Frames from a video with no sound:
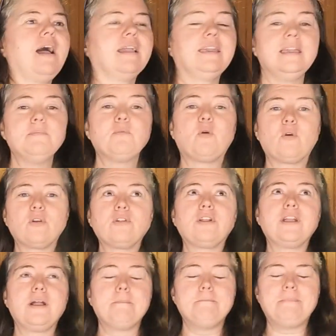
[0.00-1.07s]
I keep
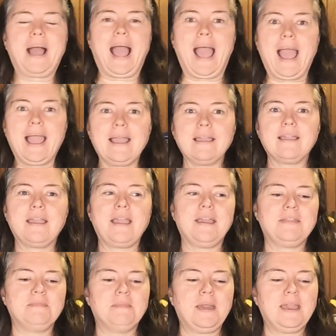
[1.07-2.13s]
ordering a bag
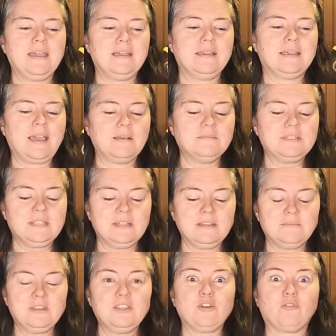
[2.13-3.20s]
and they kept
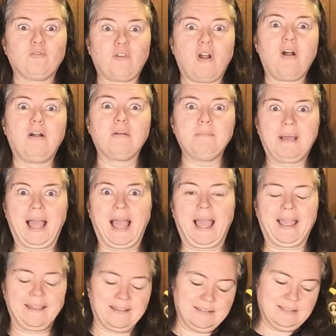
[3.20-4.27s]
sending me the wrong
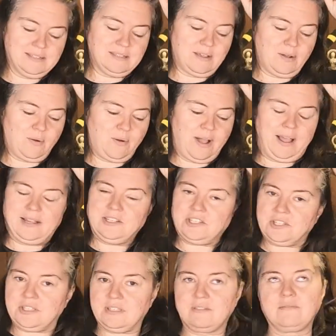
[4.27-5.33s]
bag, so I
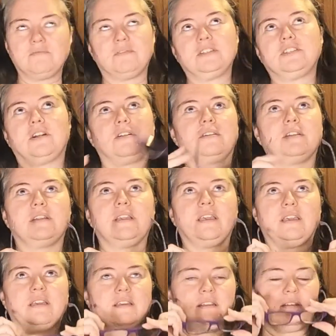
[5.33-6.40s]
just returned it
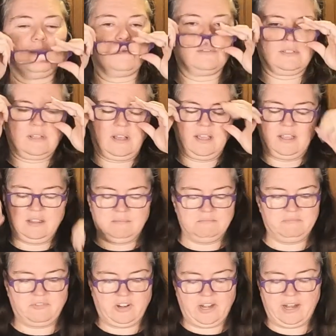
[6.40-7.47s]
again and was like,
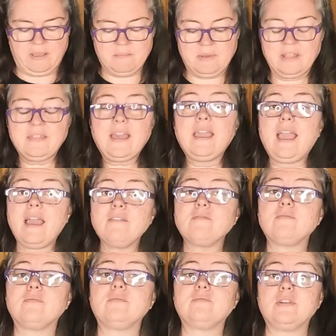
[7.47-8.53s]
forget it. But they have
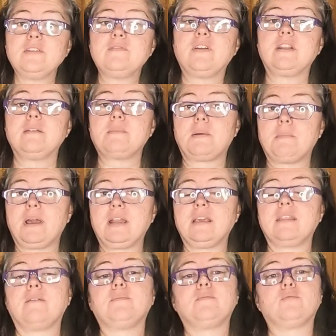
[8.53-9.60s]
refunded my money.
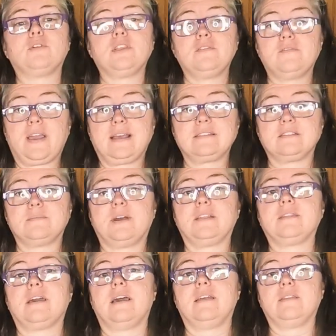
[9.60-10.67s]
They've been really fast
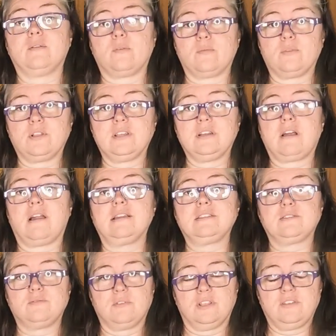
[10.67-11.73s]
about that and they were really nice and